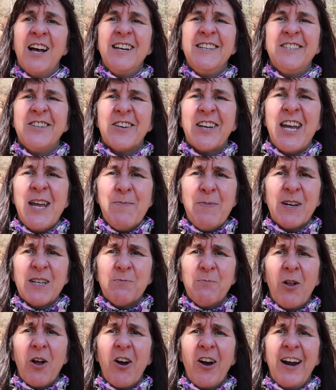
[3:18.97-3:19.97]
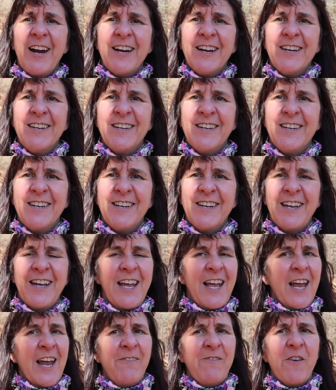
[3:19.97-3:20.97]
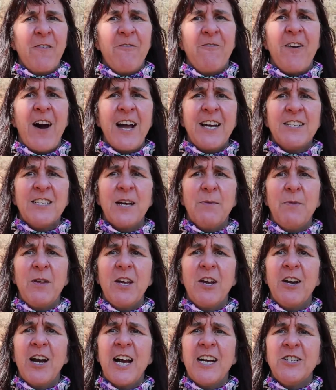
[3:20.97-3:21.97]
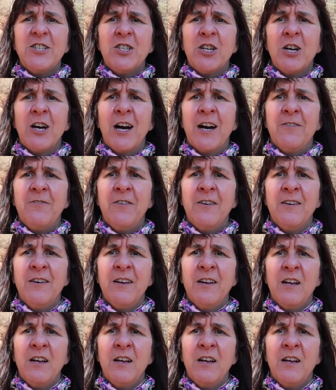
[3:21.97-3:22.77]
So keep exploring, and if you find something you're not sure of,